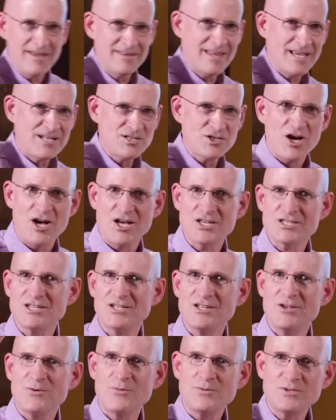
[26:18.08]
and they toss
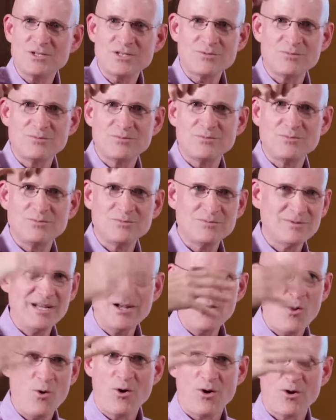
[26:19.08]
it. And you just,
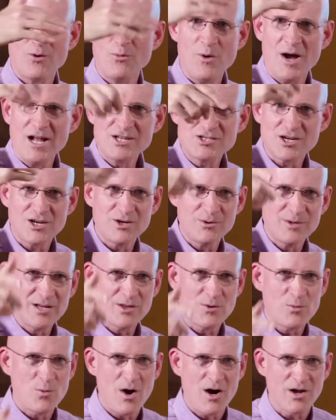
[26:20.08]
in horror, watch it go
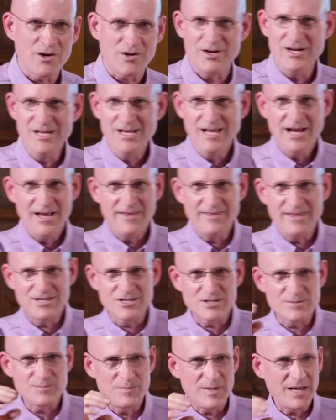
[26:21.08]
into the water. And they
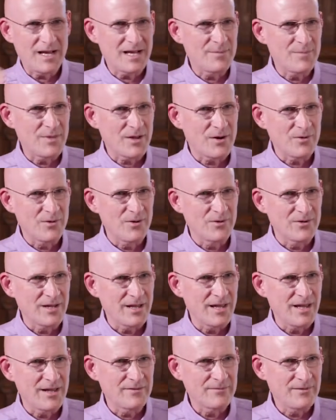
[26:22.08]
just pick up the Corona
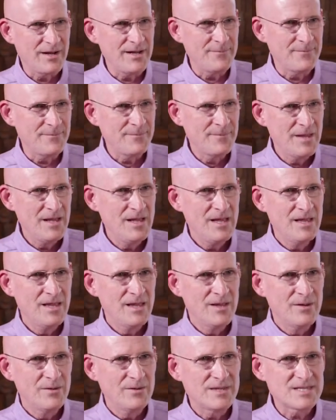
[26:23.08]
again, right?
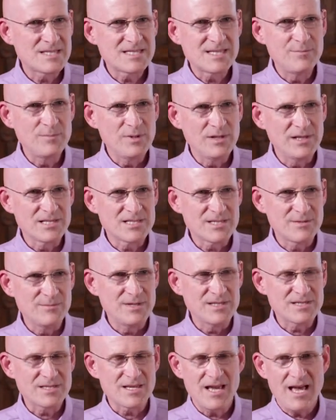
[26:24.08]
The symbolism
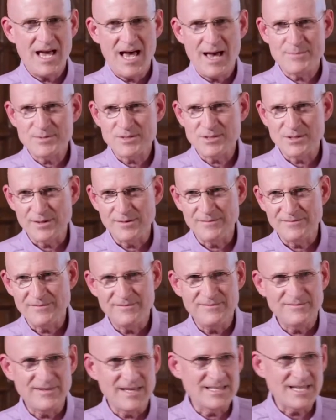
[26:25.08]
is absolutely
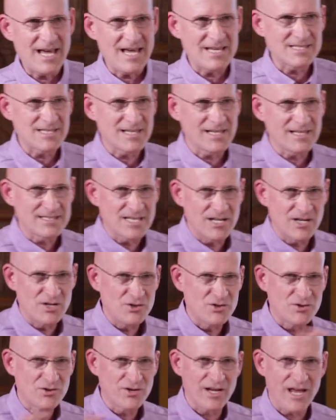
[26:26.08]
fantastic. It's an
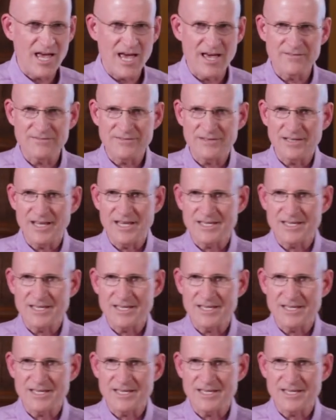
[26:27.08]
enduring ad for the